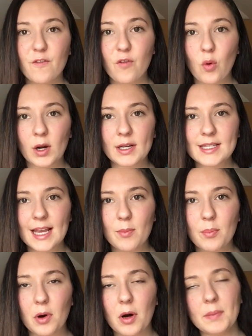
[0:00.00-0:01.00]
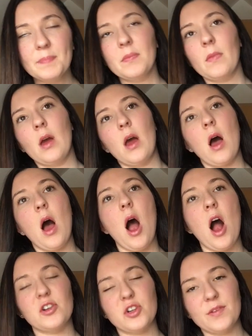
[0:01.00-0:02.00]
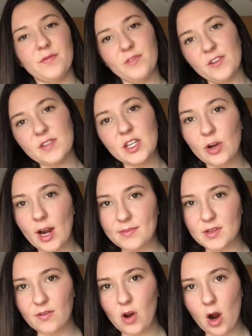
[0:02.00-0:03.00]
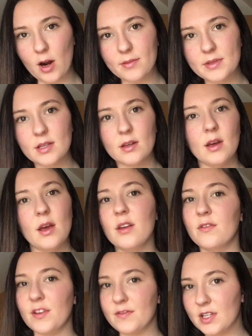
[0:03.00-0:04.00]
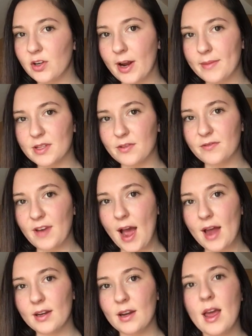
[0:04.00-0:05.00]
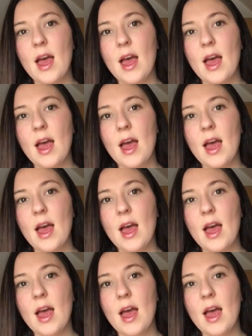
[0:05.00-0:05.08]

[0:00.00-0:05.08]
for example, 150 grams of carbs, 50 grams of fat,